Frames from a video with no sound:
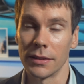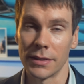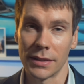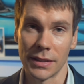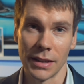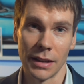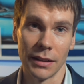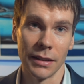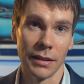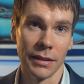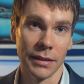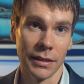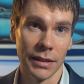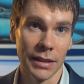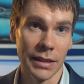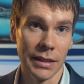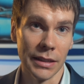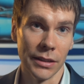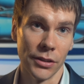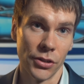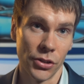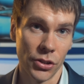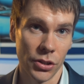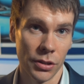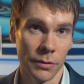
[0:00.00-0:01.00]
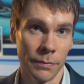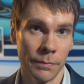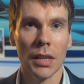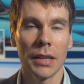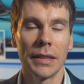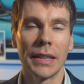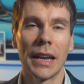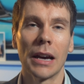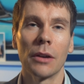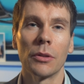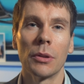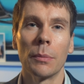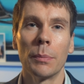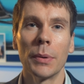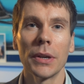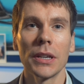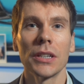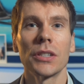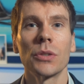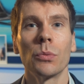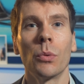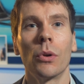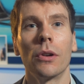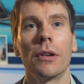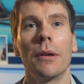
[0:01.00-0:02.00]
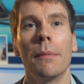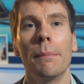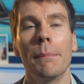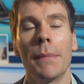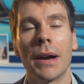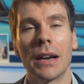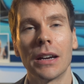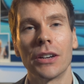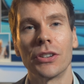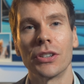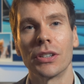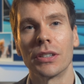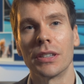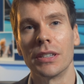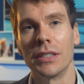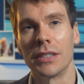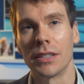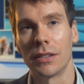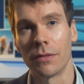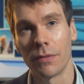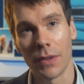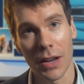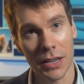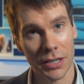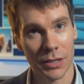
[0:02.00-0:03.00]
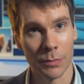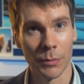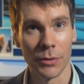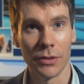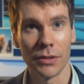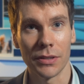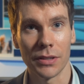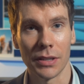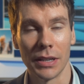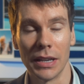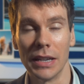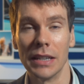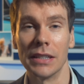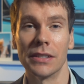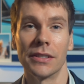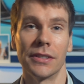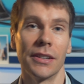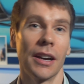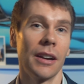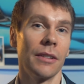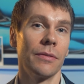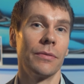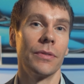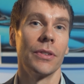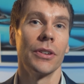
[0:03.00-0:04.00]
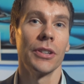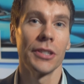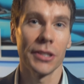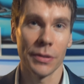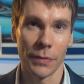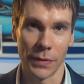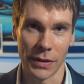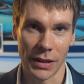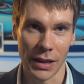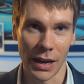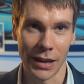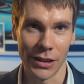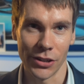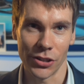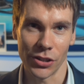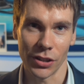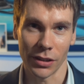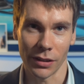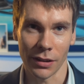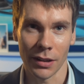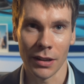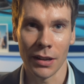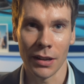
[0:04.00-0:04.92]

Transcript: and selling each. Now, the biggest one managing these investments is diversification.